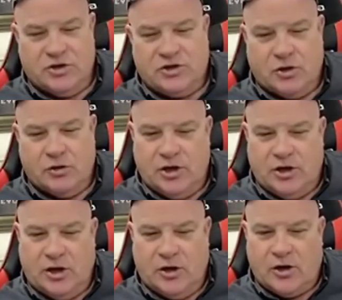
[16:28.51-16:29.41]
So leading
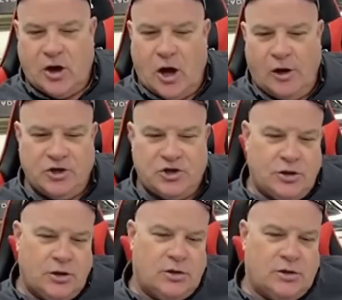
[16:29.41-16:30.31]
into college,
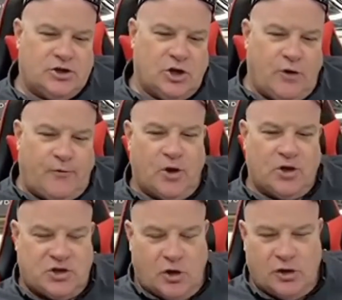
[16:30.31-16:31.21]
so forth,
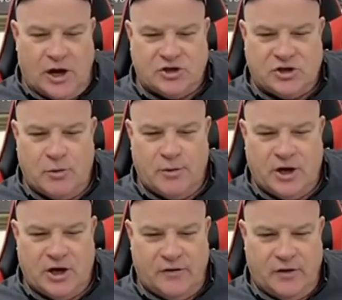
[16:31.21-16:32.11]
so like so
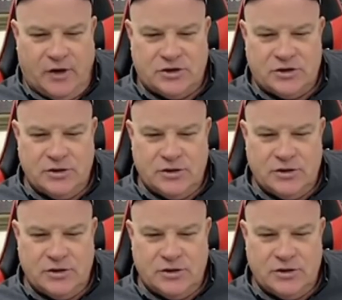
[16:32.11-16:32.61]
many of us,